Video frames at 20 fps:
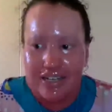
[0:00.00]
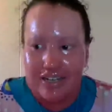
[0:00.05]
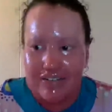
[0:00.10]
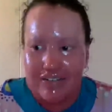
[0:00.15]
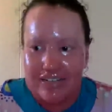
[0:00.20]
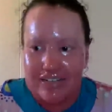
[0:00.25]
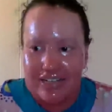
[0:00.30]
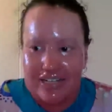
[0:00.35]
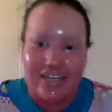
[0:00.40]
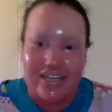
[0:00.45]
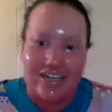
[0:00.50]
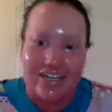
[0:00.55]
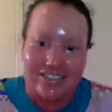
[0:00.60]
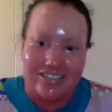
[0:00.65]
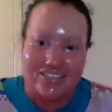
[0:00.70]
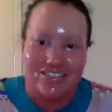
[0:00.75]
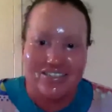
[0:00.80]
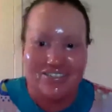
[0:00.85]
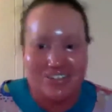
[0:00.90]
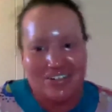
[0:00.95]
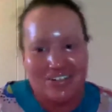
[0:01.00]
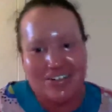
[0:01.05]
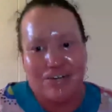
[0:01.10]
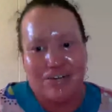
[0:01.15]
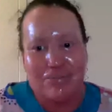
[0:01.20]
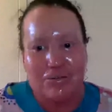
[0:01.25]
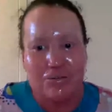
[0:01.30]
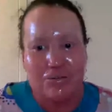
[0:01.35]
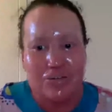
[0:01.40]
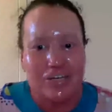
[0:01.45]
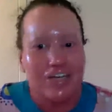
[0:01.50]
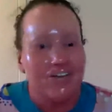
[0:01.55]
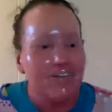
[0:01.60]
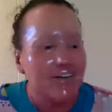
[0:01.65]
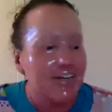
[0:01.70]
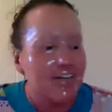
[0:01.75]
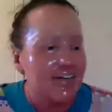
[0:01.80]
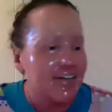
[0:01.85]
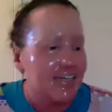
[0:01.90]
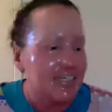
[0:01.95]
and then he edited Growing Up Queer,
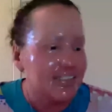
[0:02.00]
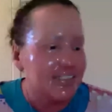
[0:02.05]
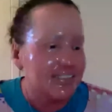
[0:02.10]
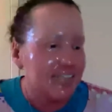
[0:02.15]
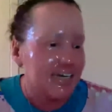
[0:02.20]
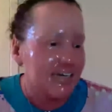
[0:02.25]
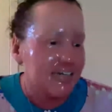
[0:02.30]
and he's had